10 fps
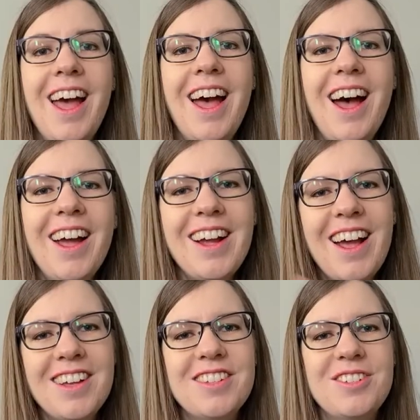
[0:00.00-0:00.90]
Hi
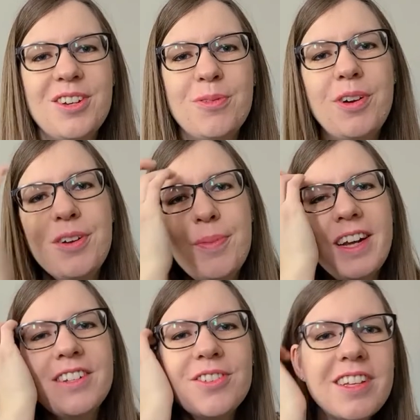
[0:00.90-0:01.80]
guys, so welcome back
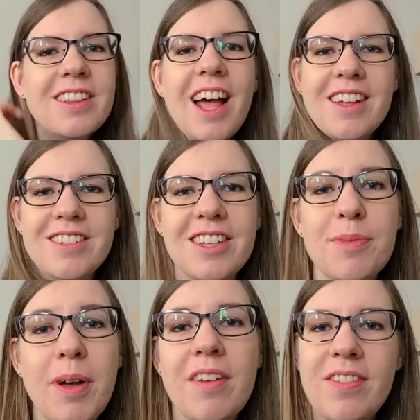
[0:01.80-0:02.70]
to the last clip
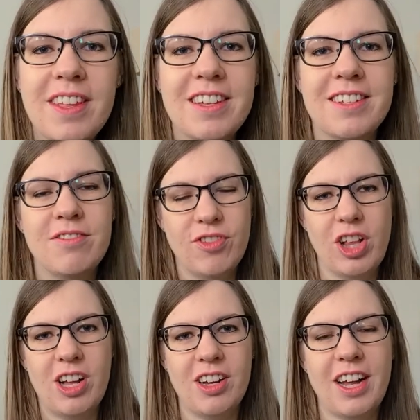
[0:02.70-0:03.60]
of this
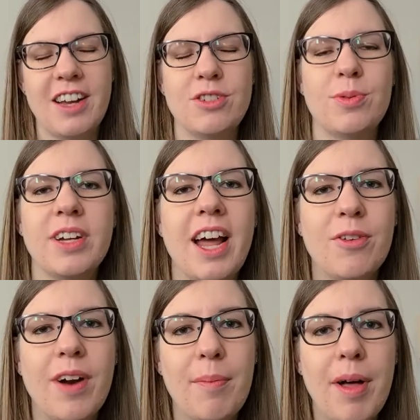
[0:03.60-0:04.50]
vlog. I just want to kind of
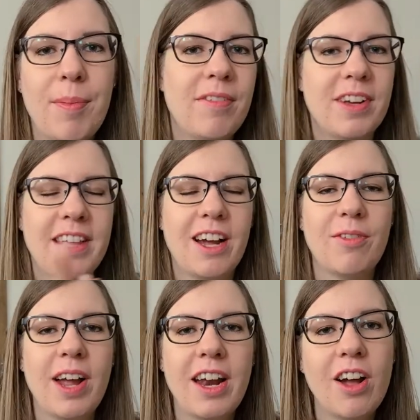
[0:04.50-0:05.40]
wrap up everything I
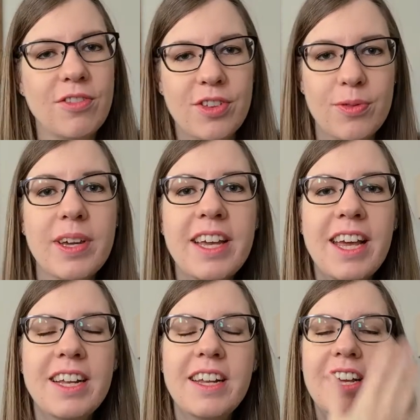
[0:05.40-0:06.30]
read over the
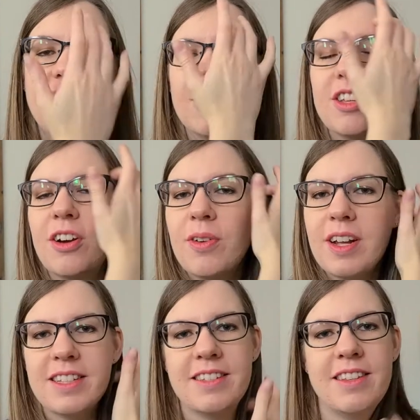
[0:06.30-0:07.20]
weekend. So
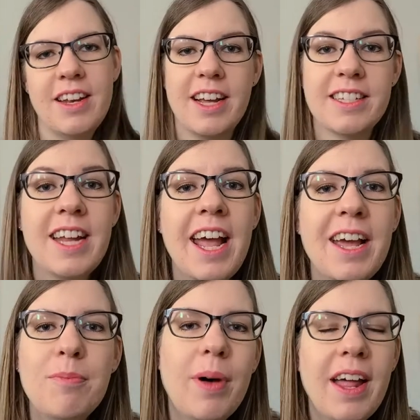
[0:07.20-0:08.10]
it's the next day,
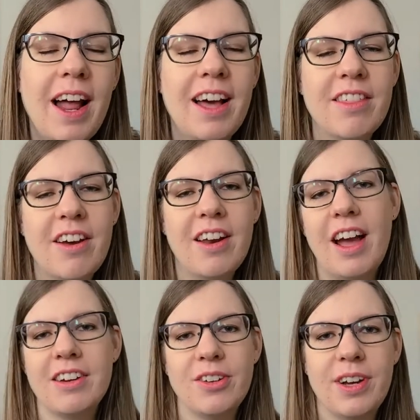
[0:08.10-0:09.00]
but I thought
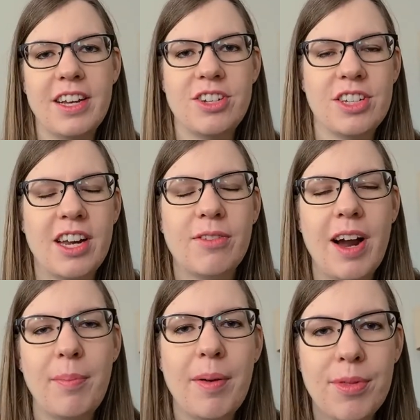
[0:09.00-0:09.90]
I'd go ahead and just kind of
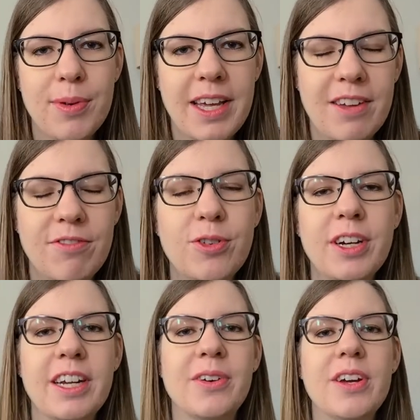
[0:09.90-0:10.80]
wrap up the weekend for
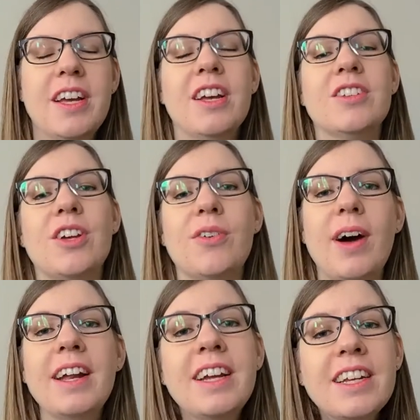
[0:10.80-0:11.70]
you. So I
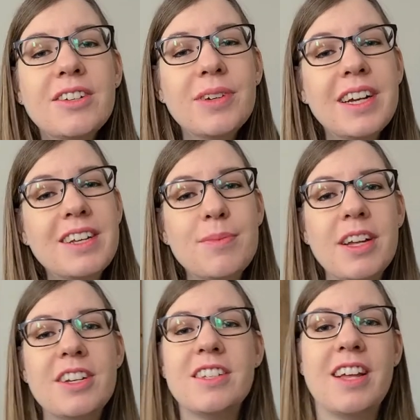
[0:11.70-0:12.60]
didn't get to read as
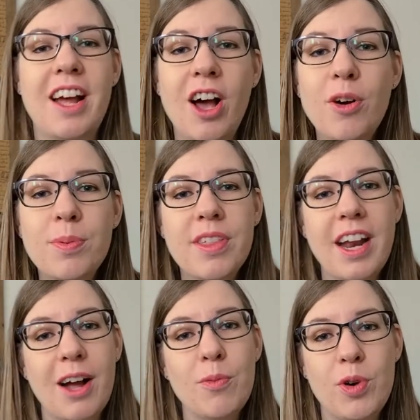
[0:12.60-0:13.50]
much as I hoped that
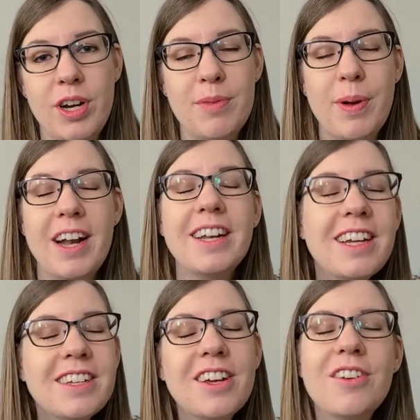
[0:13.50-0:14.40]
I would, but I did
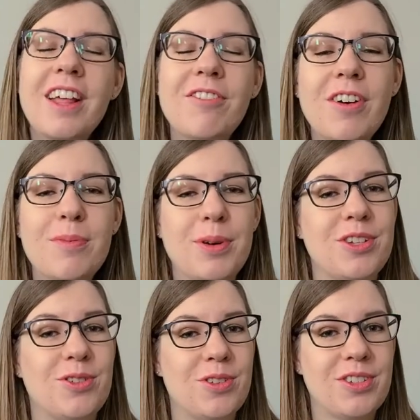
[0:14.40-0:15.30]
get to go to that fun
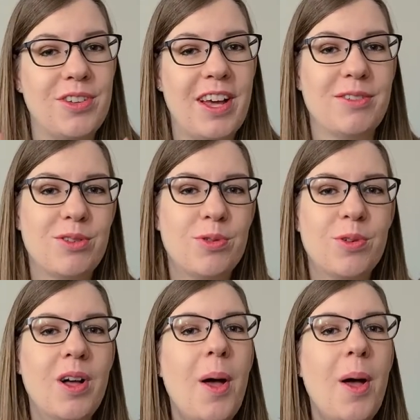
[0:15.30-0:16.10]
bookstore, so that was cool.